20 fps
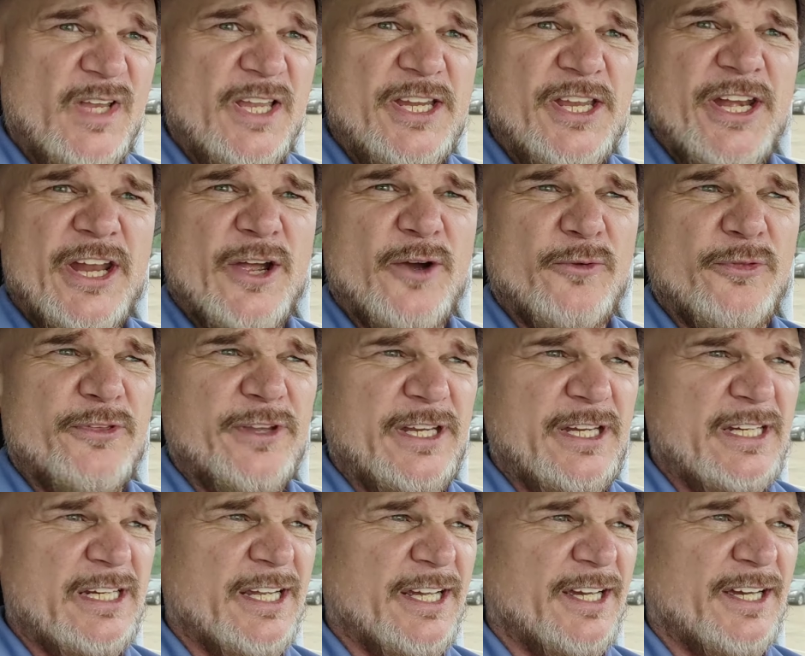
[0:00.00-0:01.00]
you know,
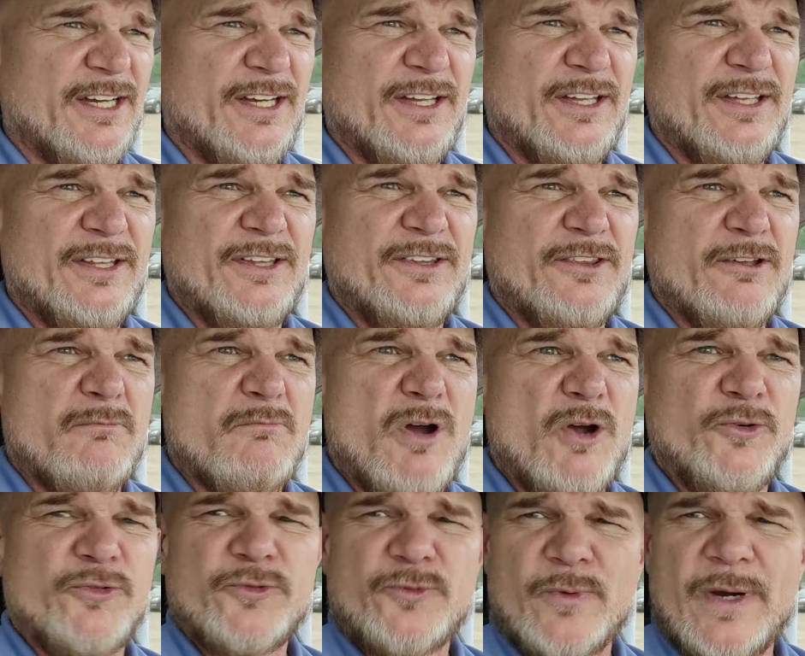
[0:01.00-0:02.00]
the uh, the
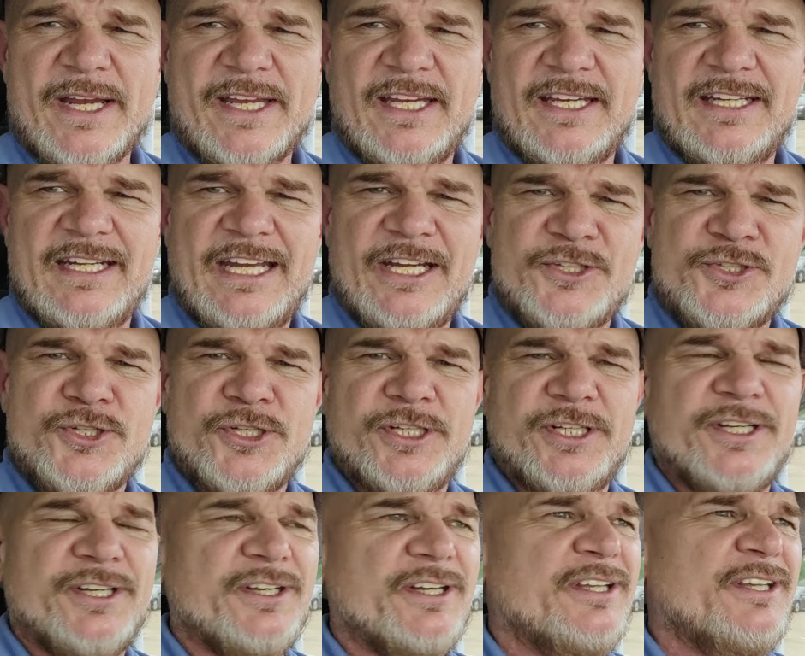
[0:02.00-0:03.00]
most
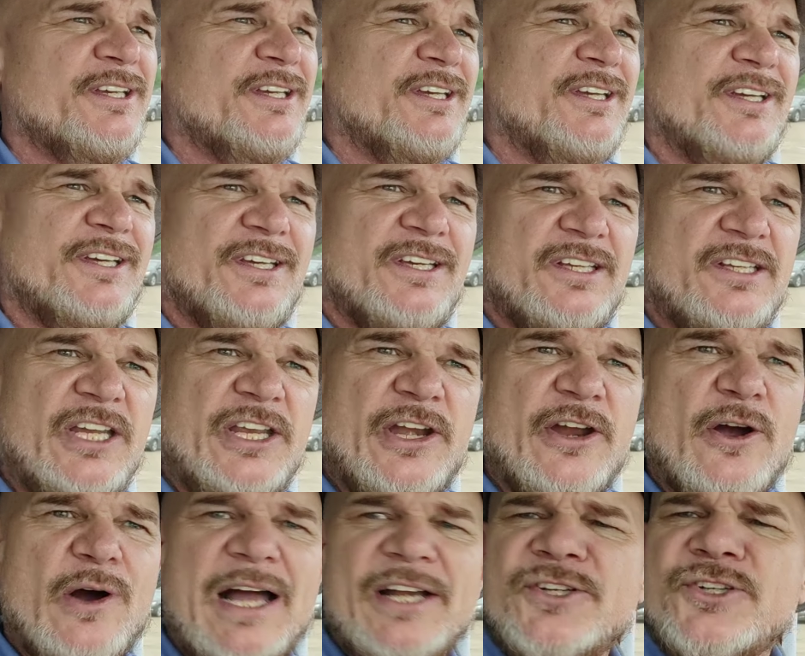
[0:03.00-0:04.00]
recognition. You
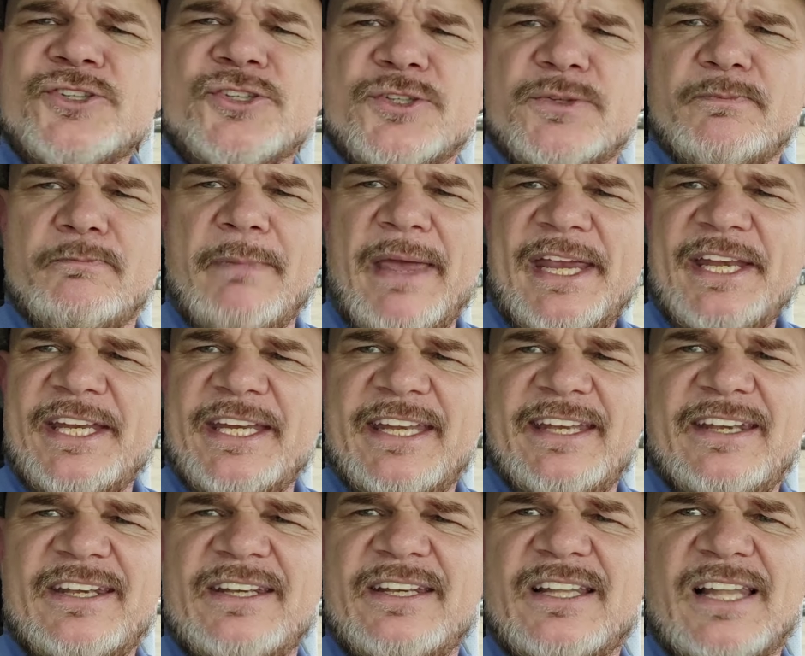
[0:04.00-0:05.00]
know, I just made
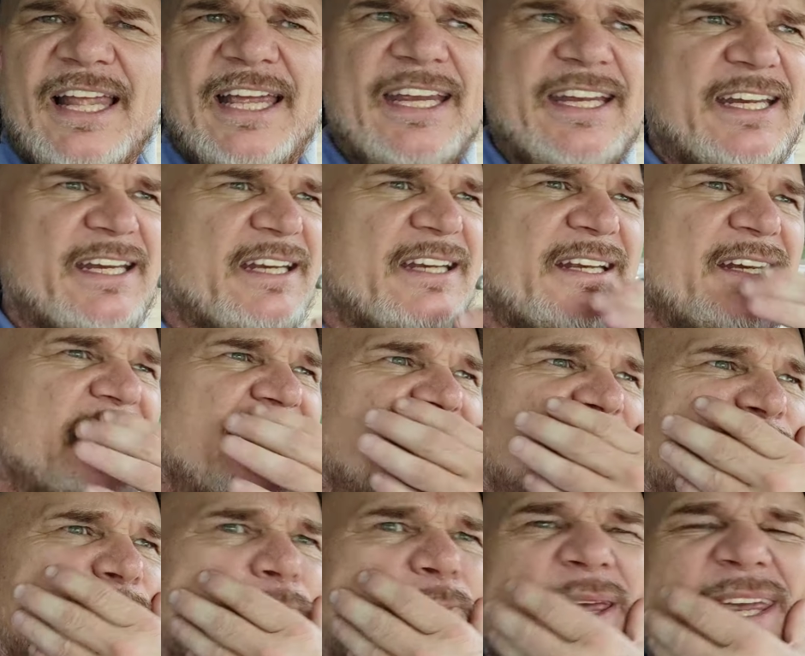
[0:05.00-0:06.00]
it like
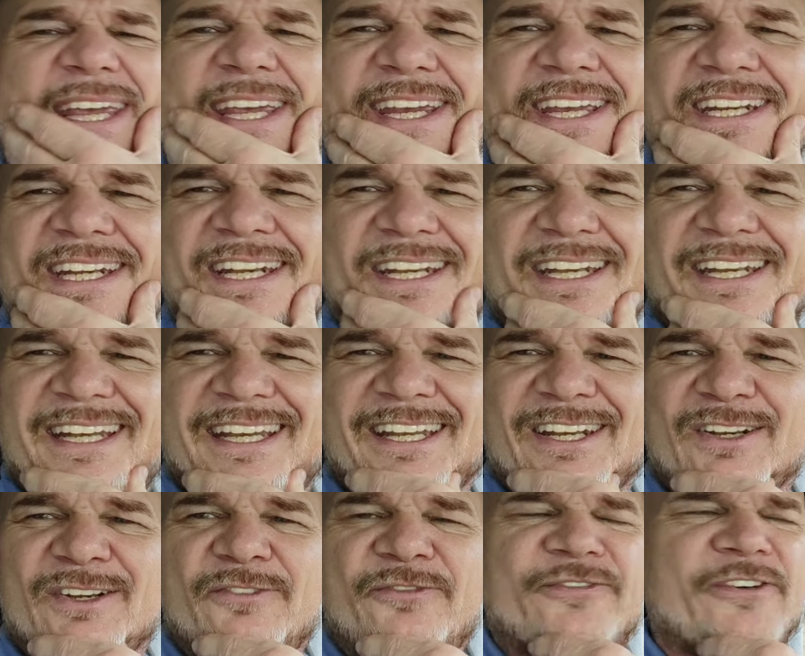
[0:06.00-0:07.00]
as big and,
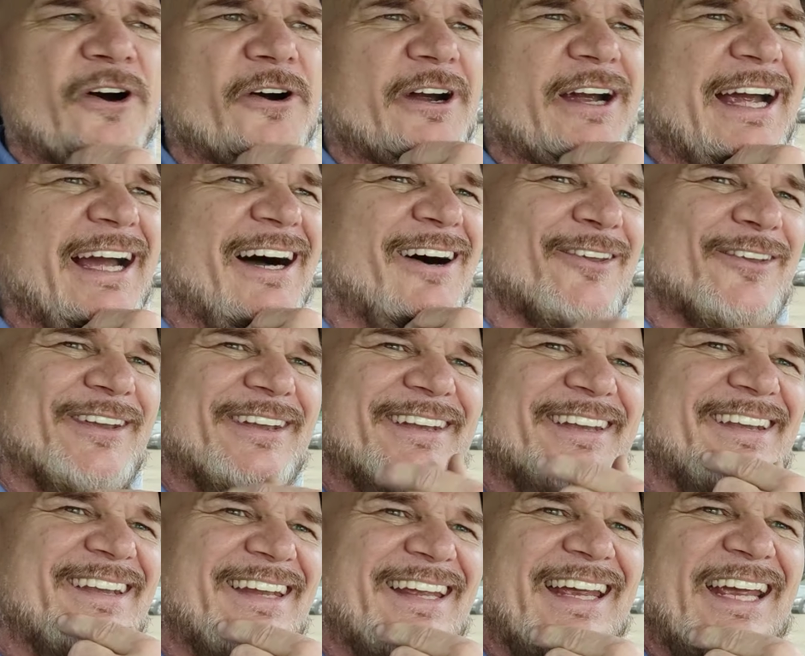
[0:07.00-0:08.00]
and far out
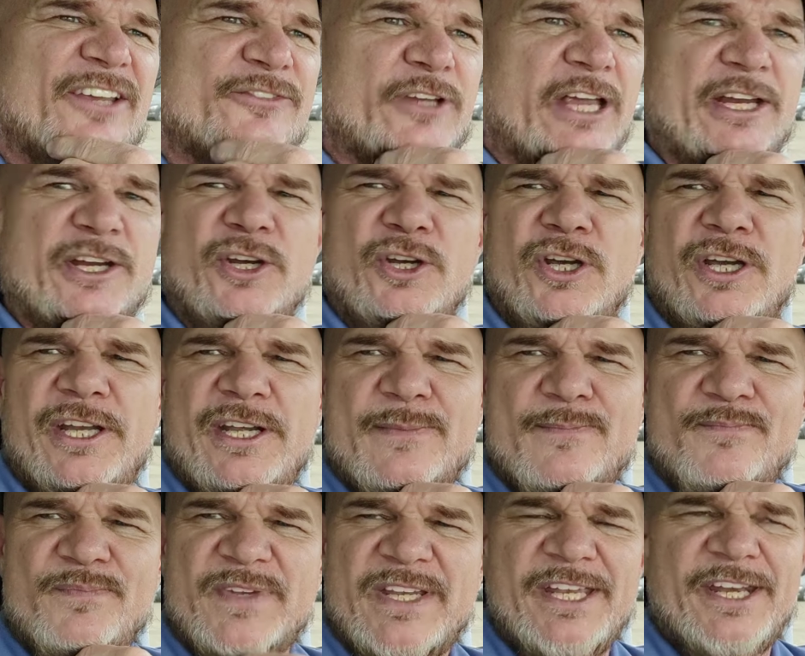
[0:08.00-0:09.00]
as I could,
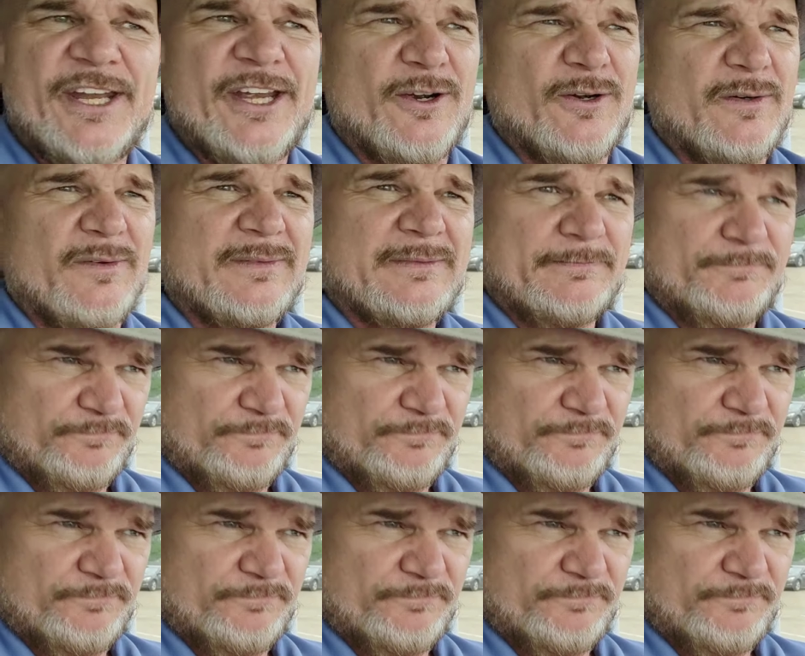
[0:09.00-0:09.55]
you know.